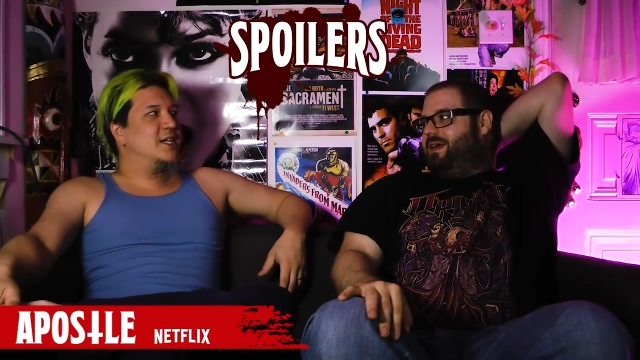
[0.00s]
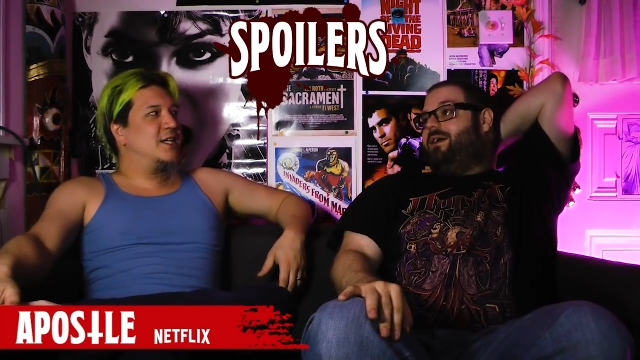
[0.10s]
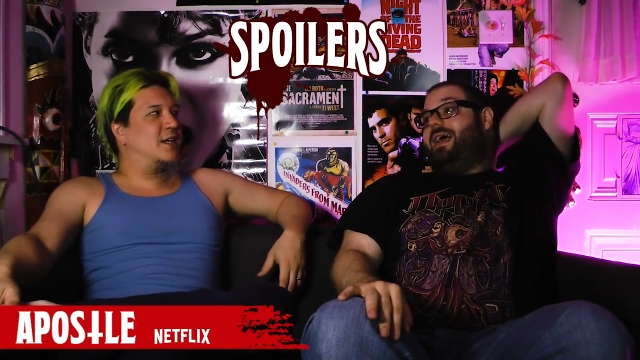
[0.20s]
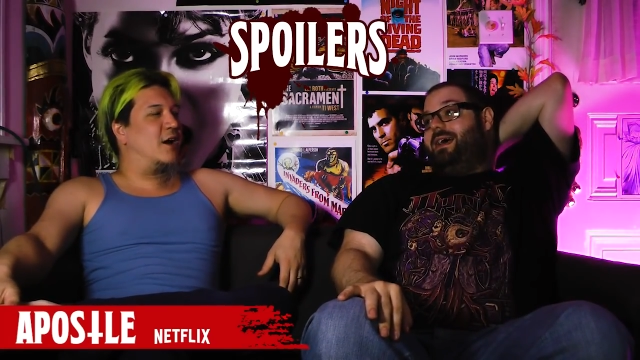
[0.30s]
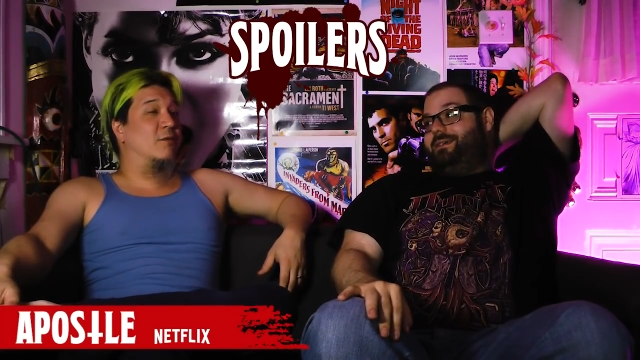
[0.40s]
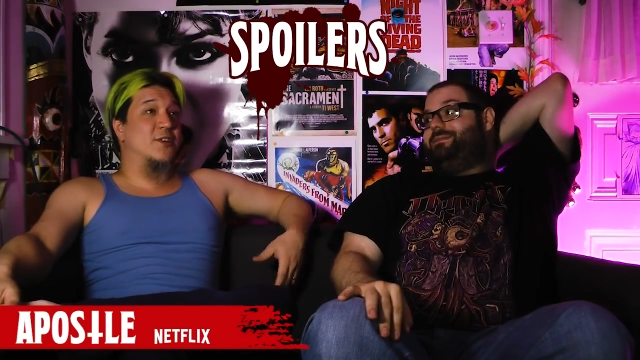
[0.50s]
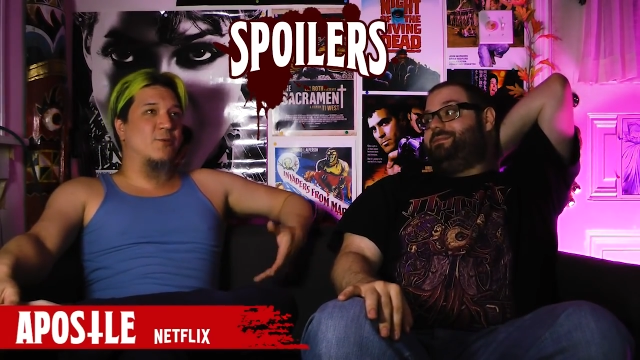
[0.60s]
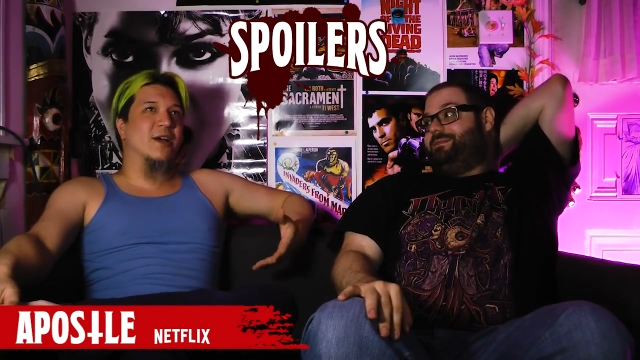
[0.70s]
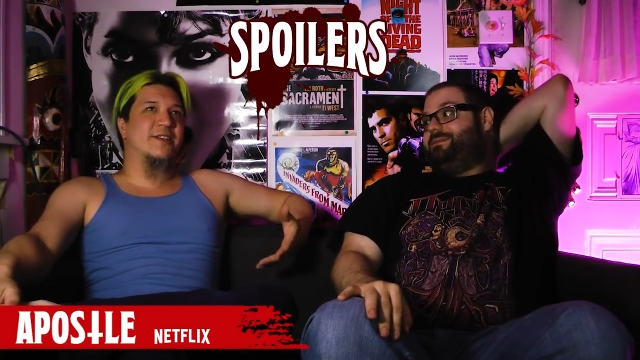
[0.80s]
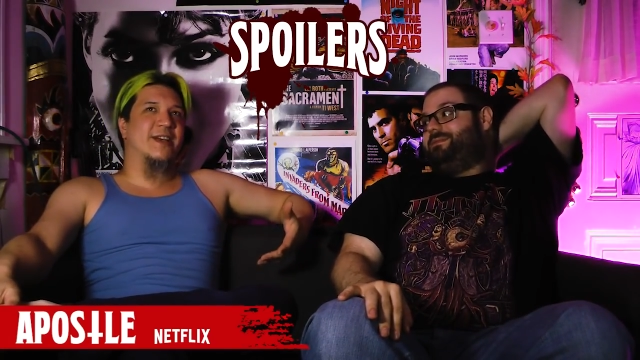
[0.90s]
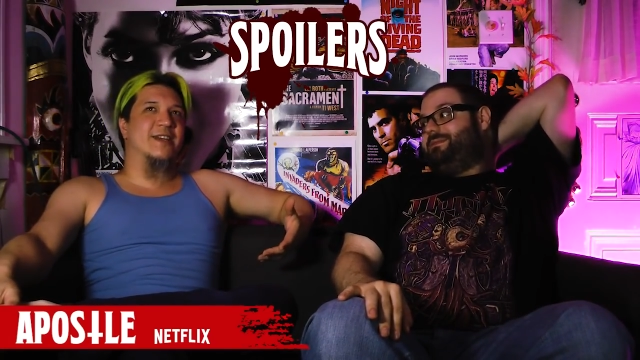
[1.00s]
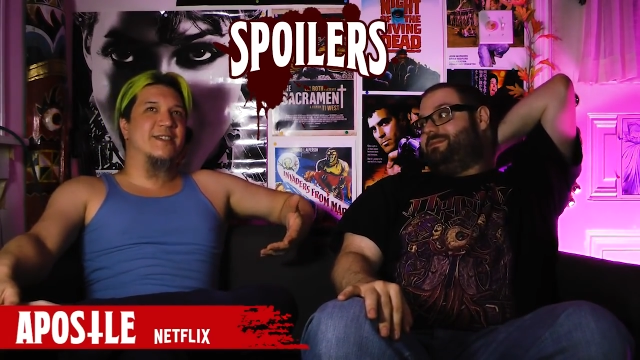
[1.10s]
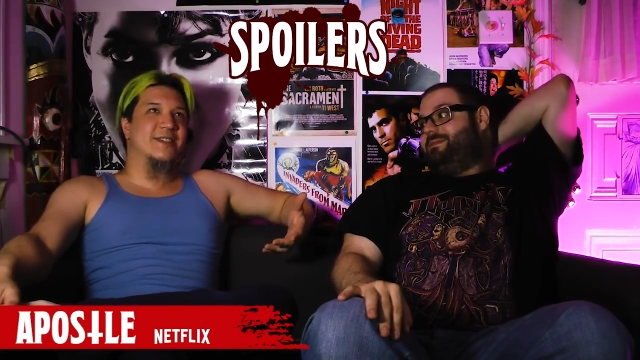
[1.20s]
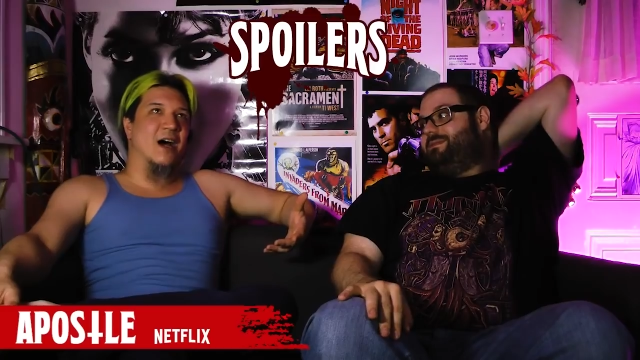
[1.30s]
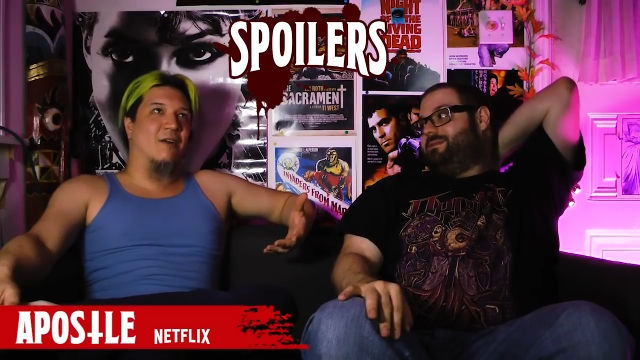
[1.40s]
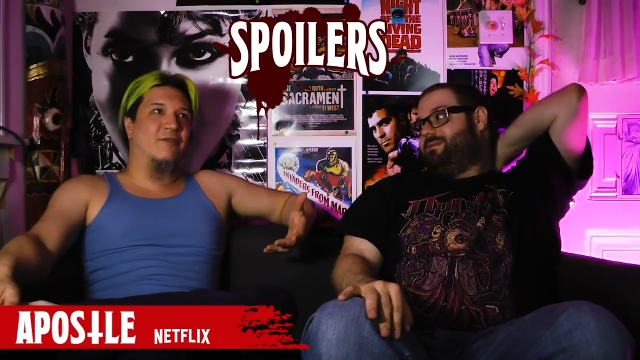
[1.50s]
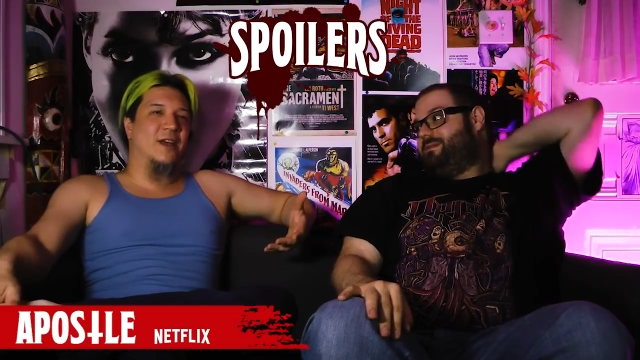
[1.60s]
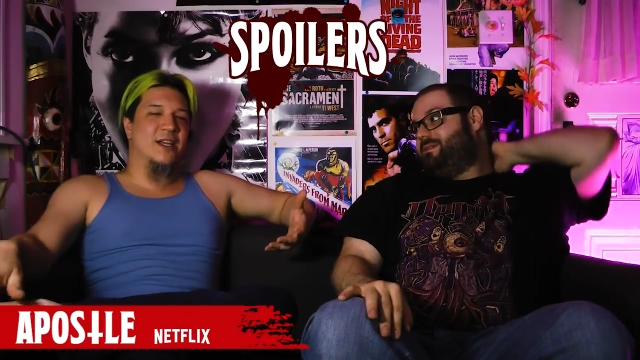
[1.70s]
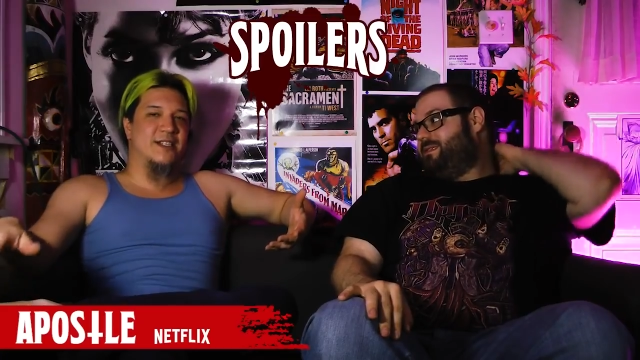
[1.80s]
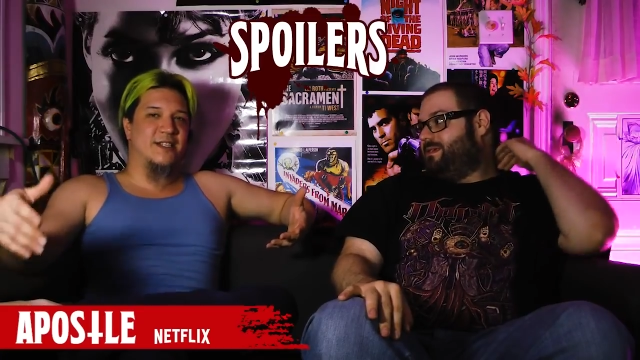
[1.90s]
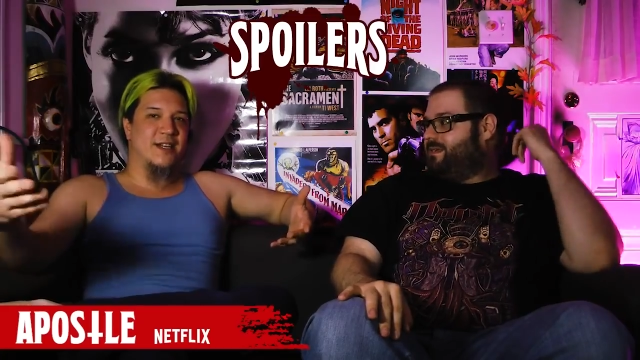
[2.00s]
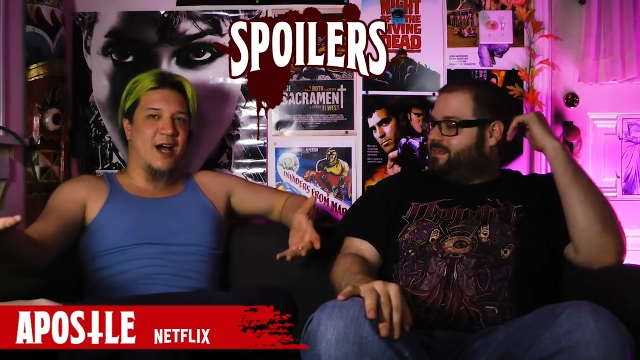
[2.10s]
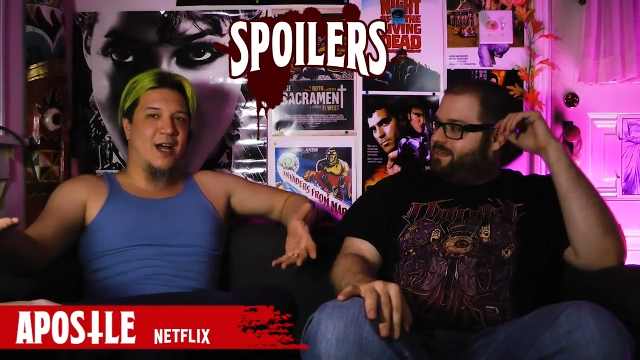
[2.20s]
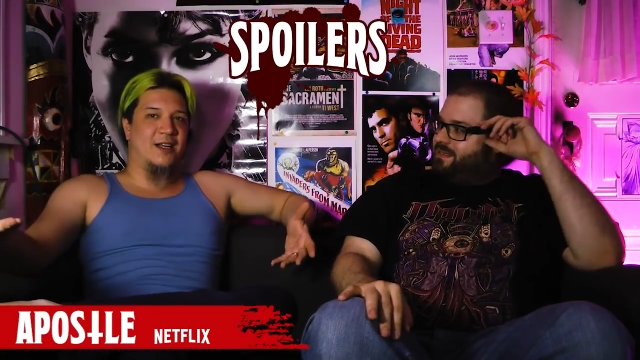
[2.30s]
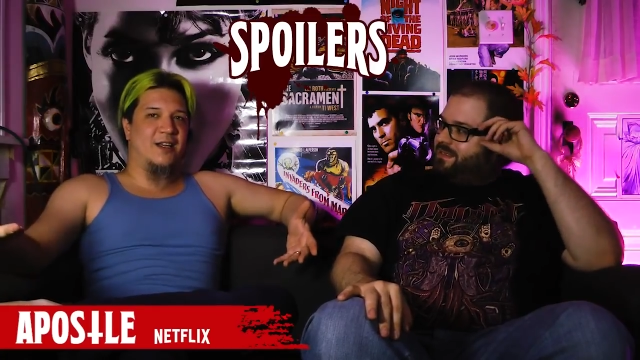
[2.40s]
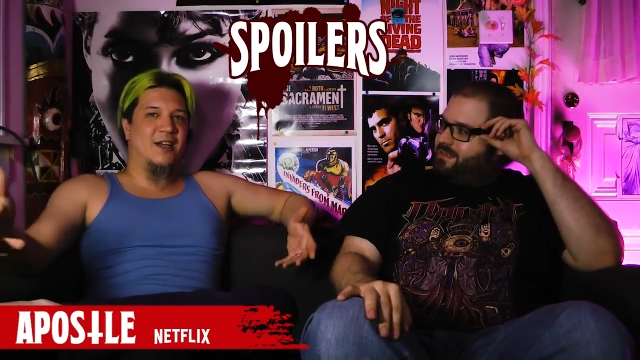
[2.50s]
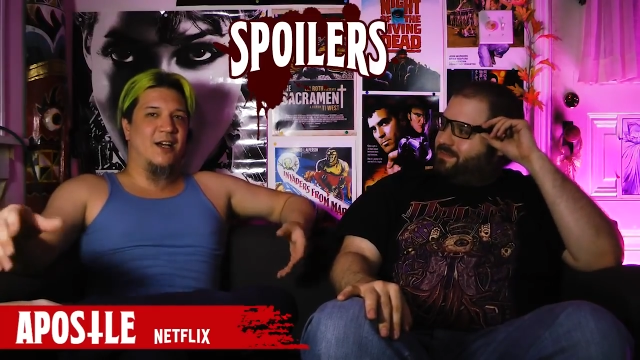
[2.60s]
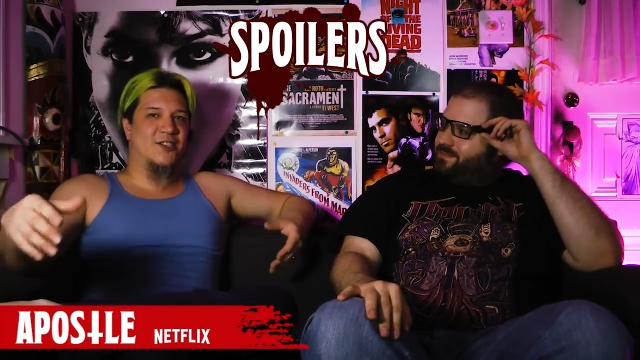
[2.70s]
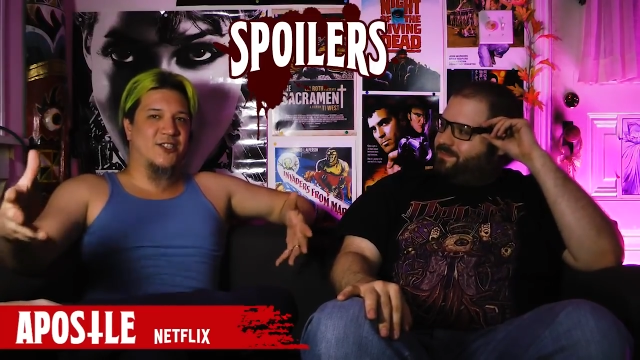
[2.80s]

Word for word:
Speaker 1: Oh, yeah. You know, the swastika itself is not a